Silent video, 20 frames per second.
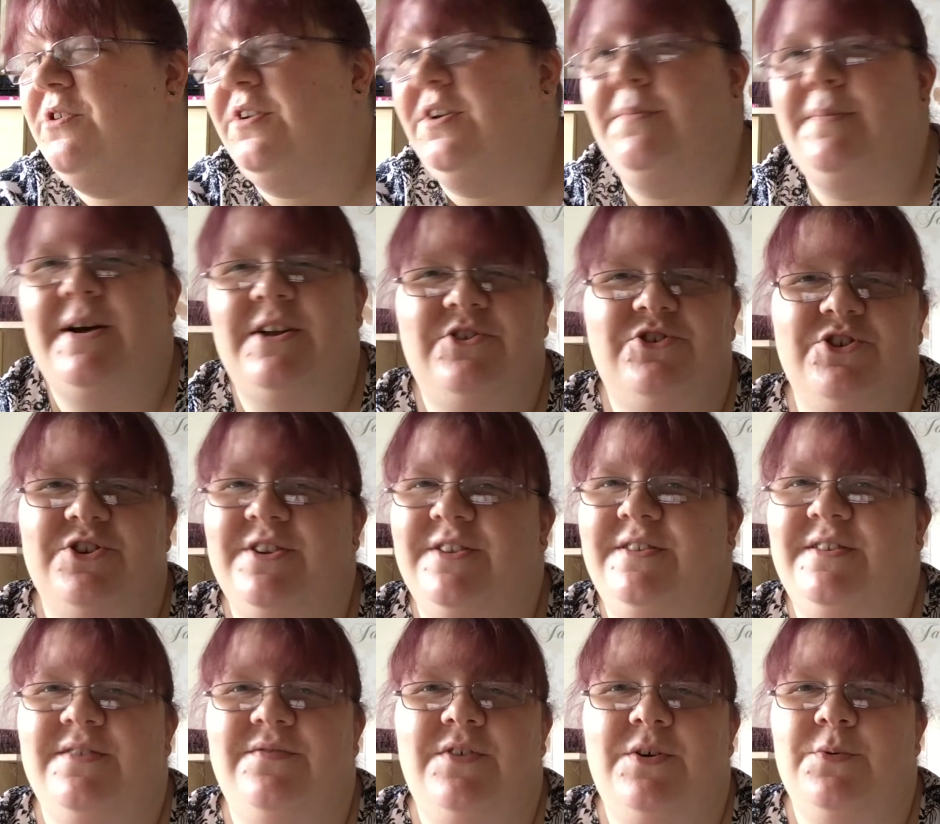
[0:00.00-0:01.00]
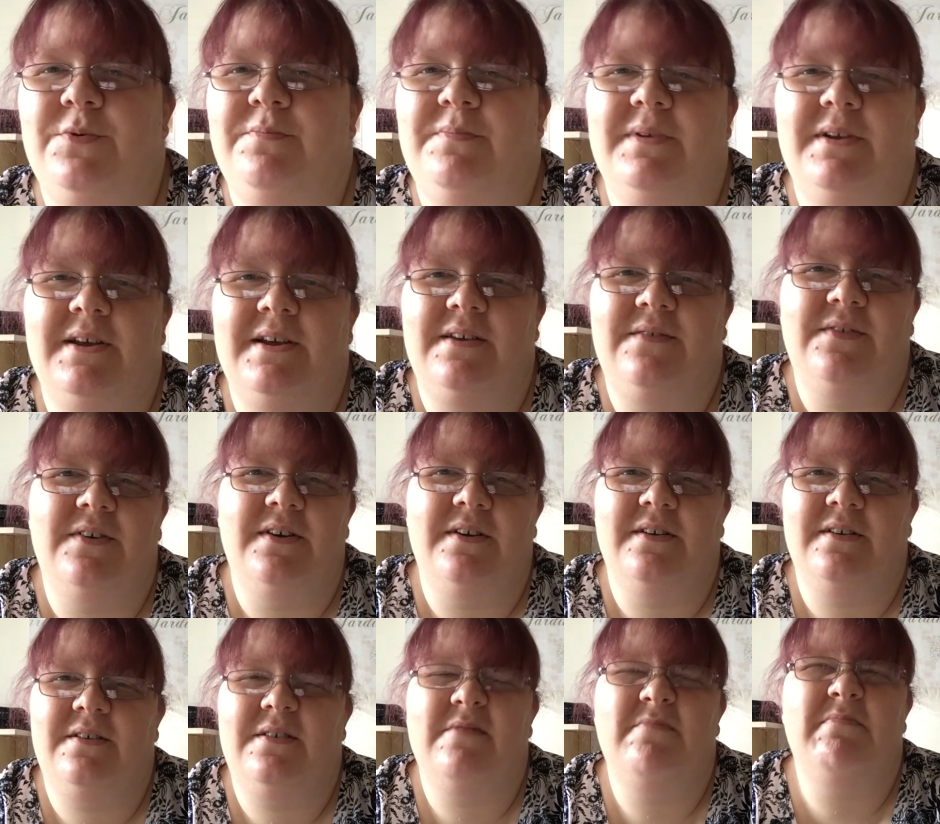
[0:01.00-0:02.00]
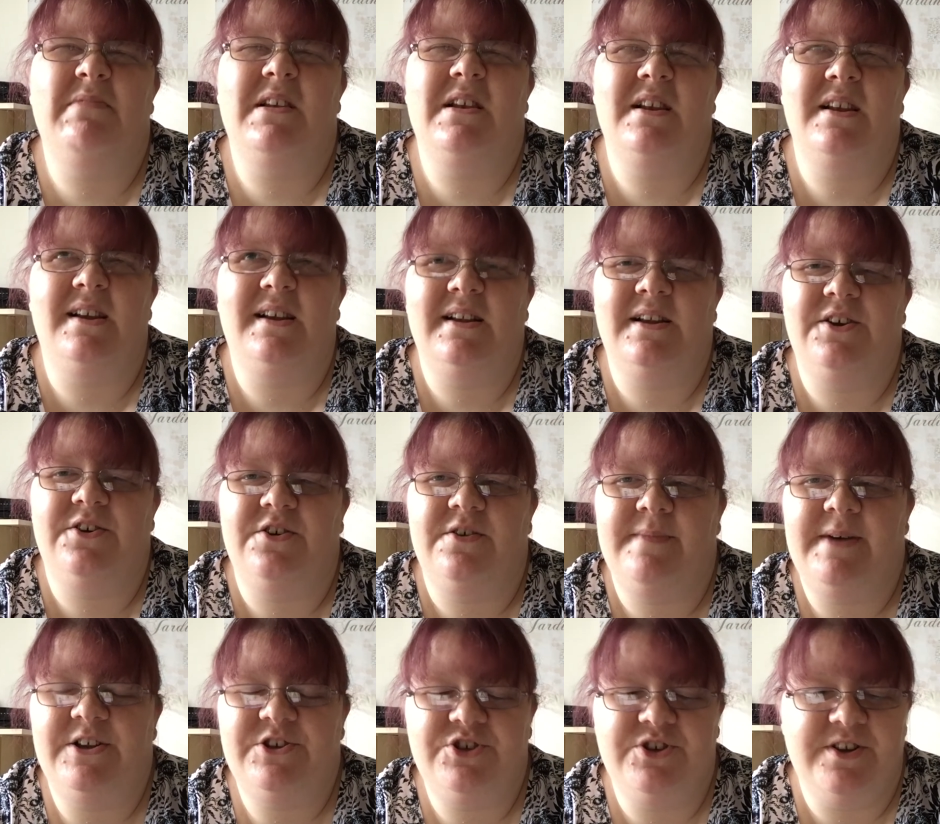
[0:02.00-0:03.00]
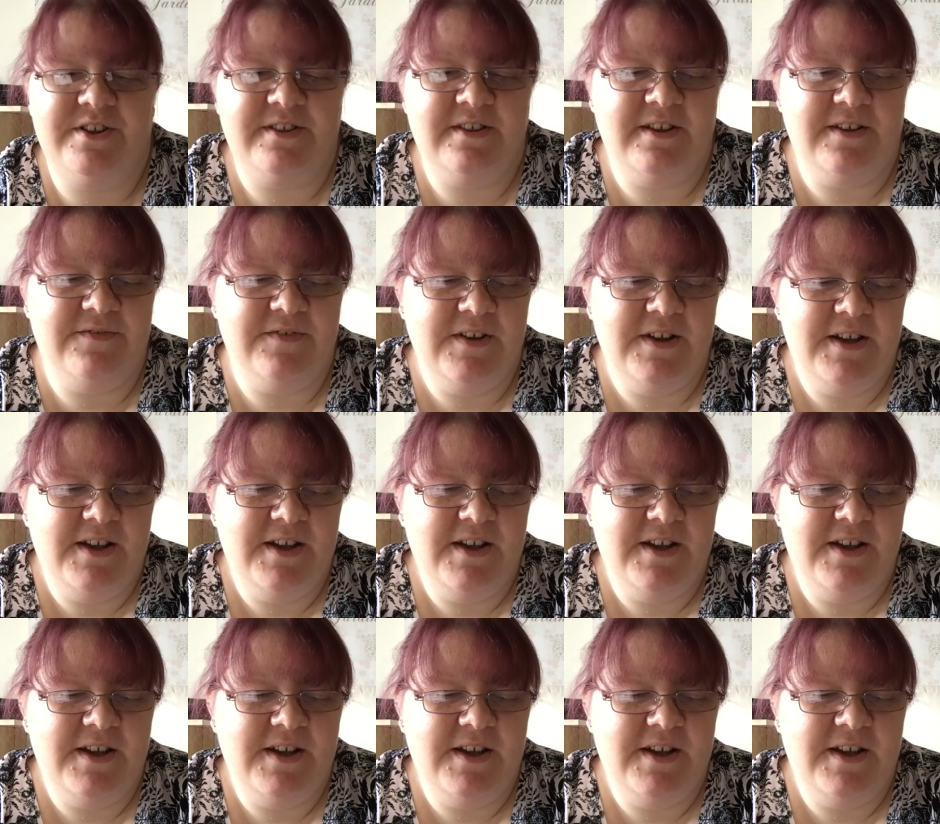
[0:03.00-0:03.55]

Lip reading: unimaginative, you won't believe it, completely unimaginative.